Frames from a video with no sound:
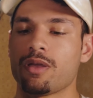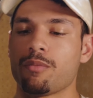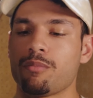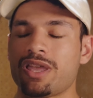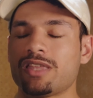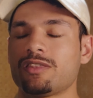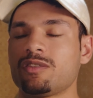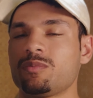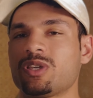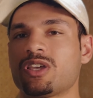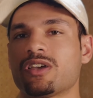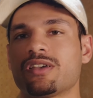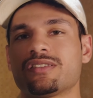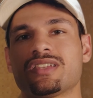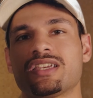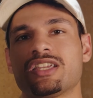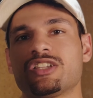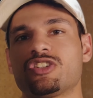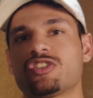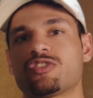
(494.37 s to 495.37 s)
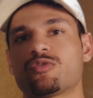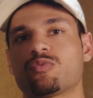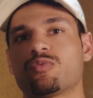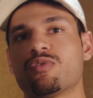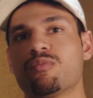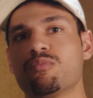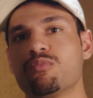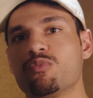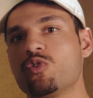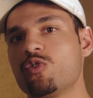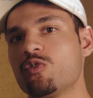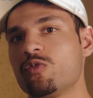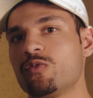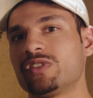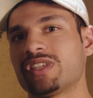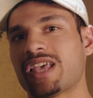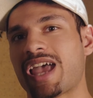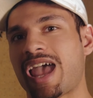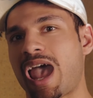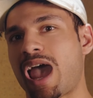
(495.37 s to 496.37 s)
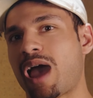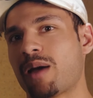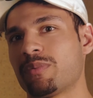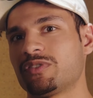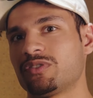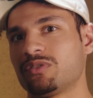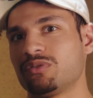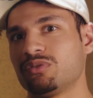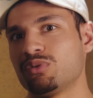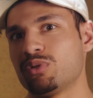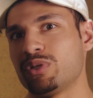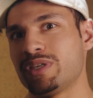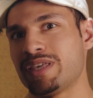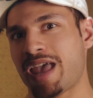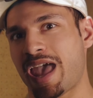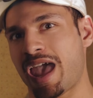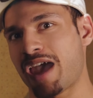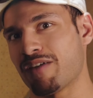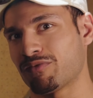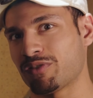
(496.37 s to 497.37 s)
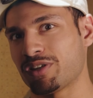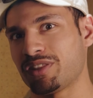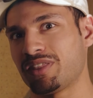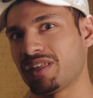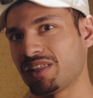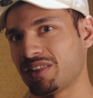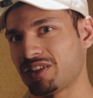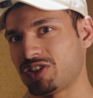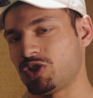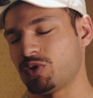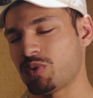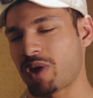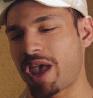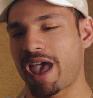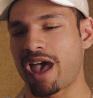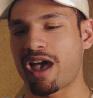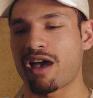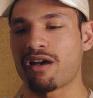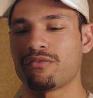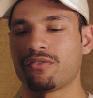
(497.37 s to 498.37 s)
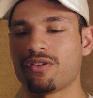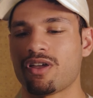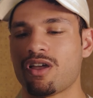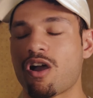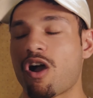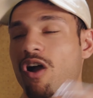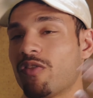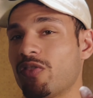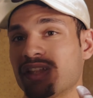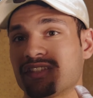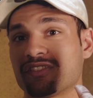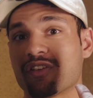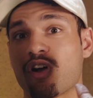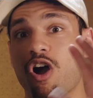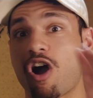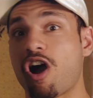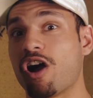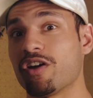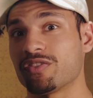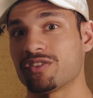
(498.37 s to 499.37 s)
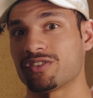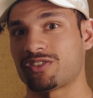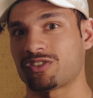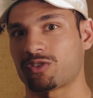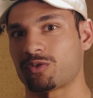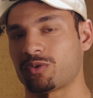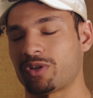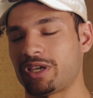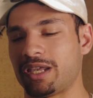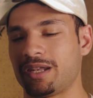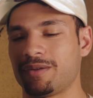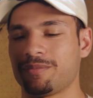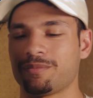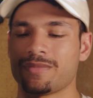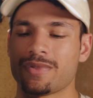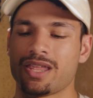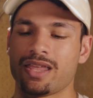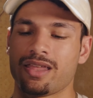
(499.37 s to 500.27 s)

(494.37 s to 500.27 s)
mainly because it just removes absolutely everything that you have that's on the screen.